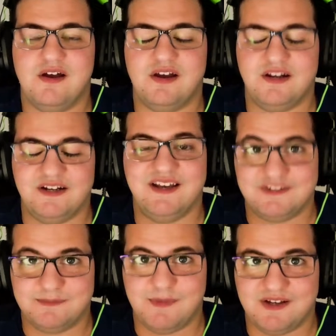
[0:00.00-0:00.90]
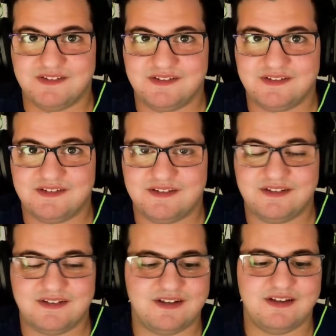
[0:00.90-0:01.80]
on an Xbox.
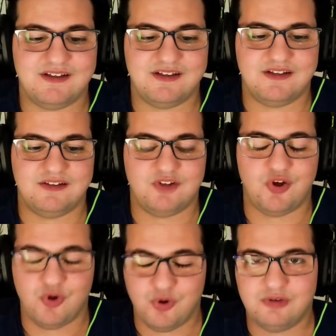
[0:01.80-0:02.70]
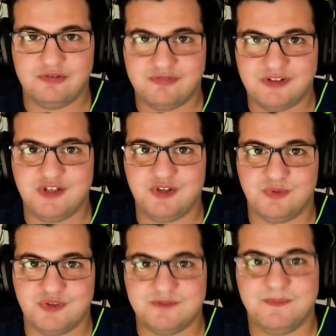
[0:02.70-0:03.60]
The whole video
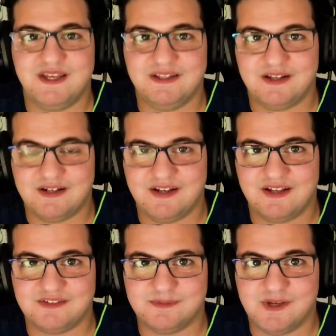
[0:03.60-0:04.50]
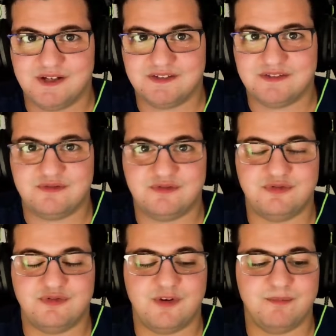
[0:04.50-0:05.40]
was made on an Xbox,
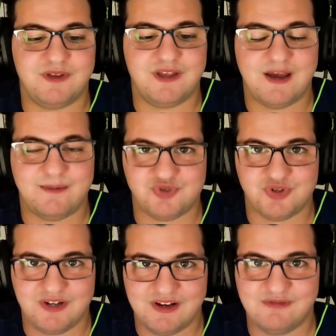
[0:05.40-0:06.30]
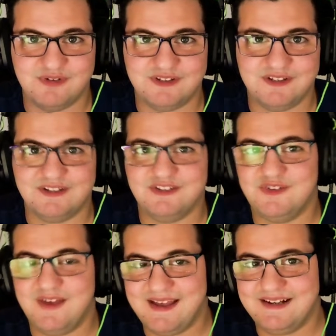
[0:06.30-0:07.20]
from capturing everything,
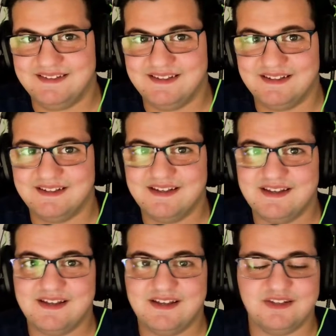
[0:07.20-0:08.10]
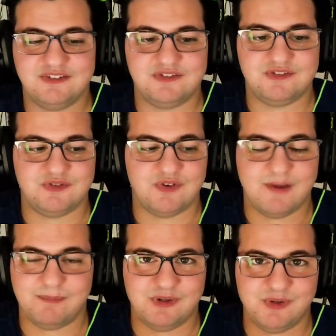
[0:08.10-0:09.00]
to editing, to
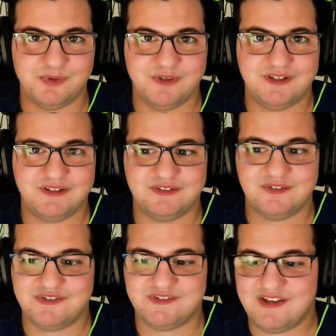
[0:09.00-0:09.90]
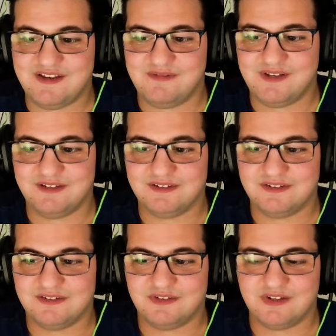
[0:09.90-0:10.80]
uploading, to saving,
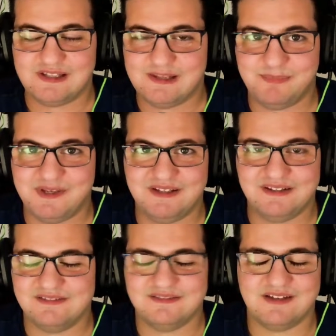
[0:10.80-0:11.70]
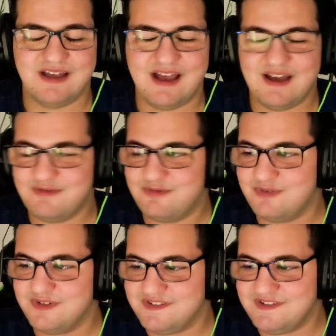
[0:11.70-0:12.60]
to clipping.
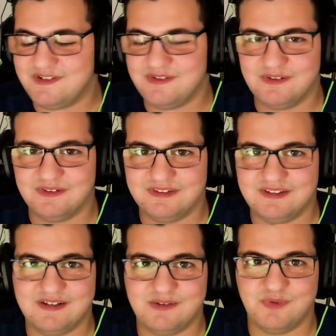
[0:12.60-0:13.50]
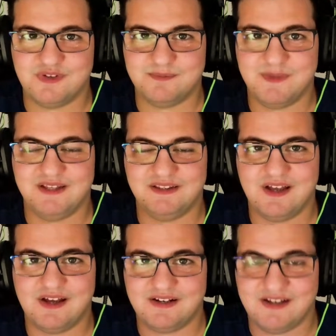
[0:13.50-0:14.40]
Every single thing was made
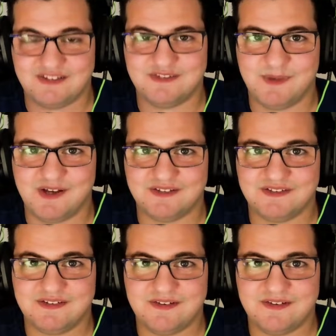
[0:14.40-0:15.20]
on an Xbox.